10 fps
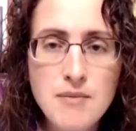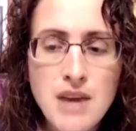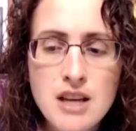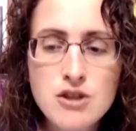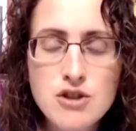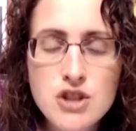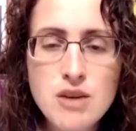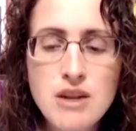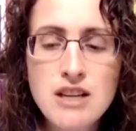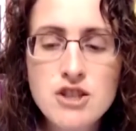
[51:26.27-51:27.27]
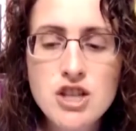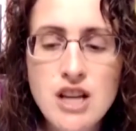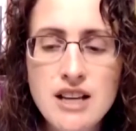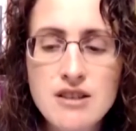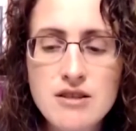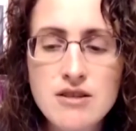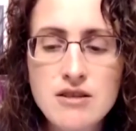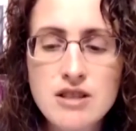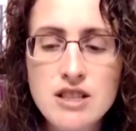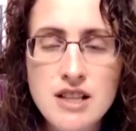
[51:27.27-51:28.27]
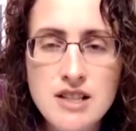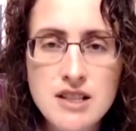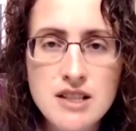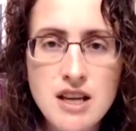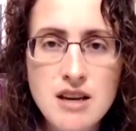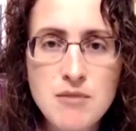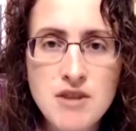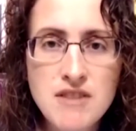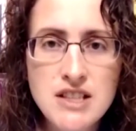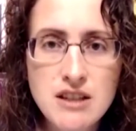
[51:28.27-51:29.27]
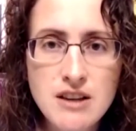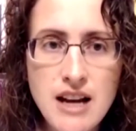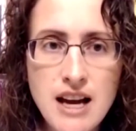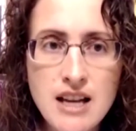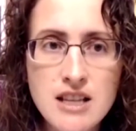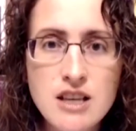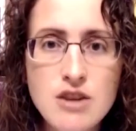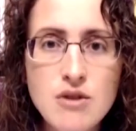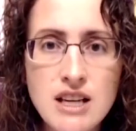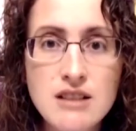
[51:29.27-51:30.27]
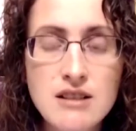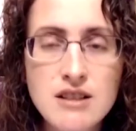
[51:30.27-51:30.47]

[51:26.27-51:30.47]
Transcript: Usually when a child doesn't see movies in their head, you can